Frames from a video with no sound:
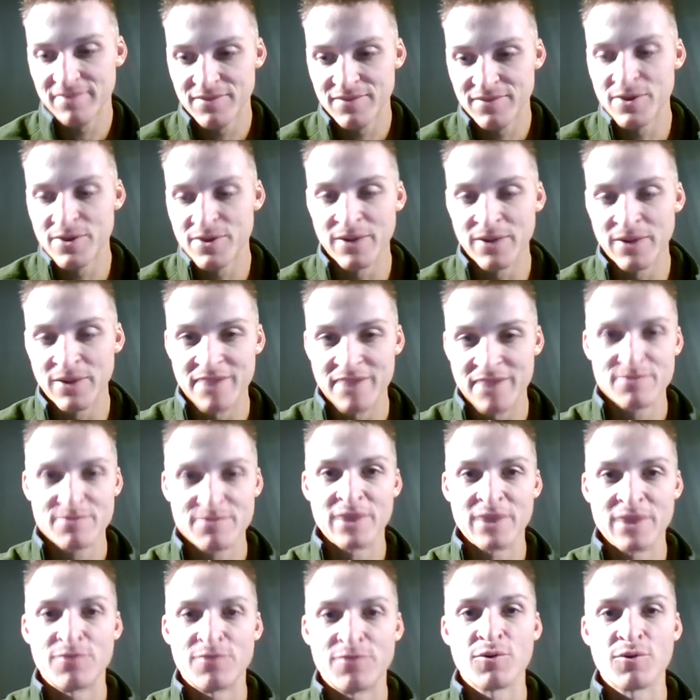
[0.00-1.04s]
we
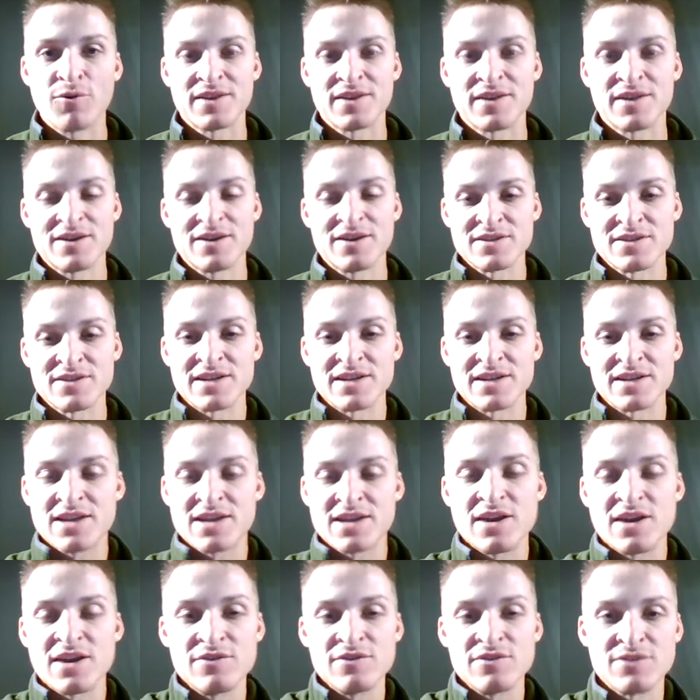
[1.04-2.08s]
had 4,000
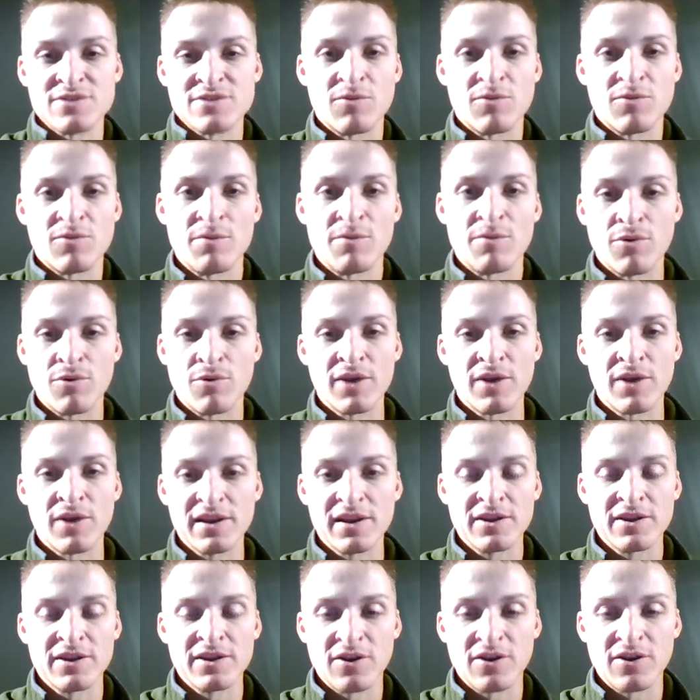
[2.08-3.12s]
SKUs at one point,
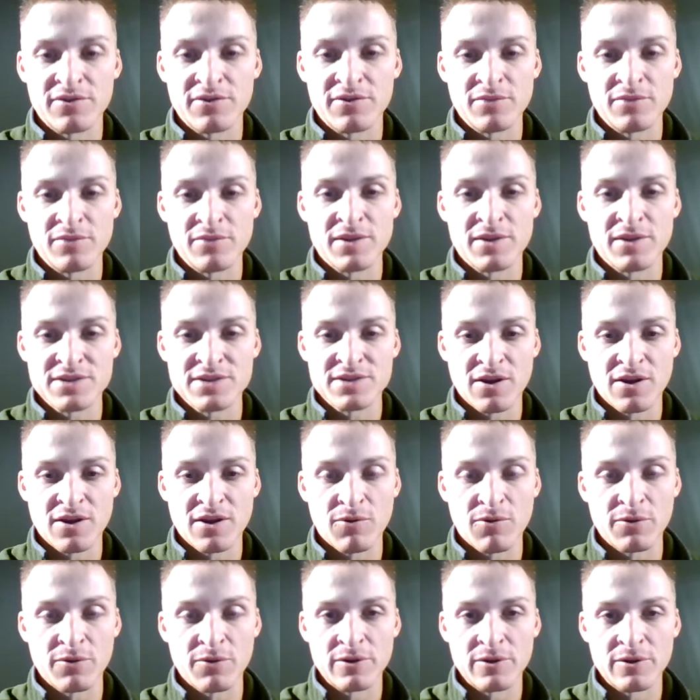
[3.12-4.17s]
a few months ago
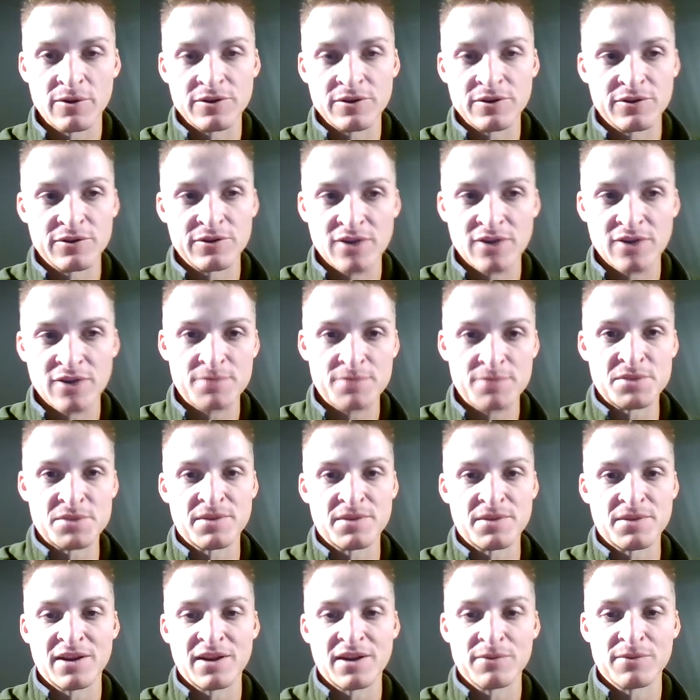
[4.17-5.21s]
when we were doing drop
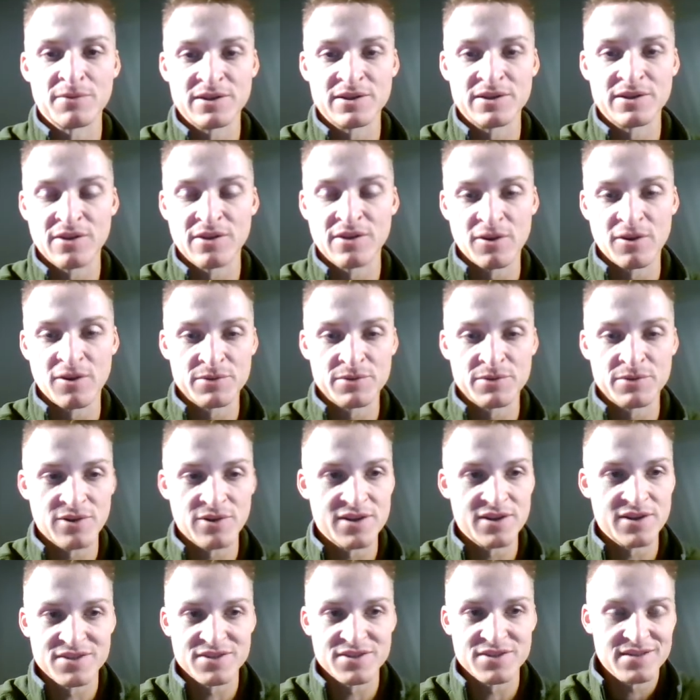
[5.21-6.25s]
shipping and retail
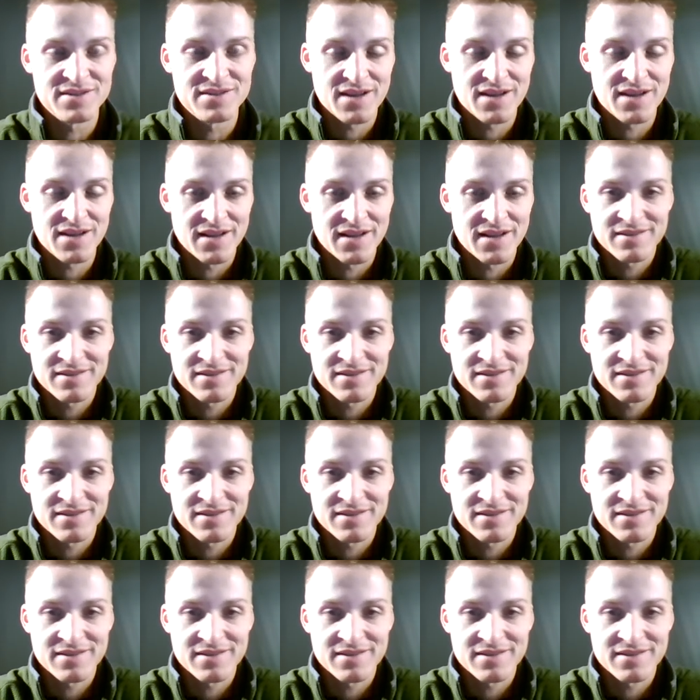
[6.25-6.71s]
arbitrage. And it's like,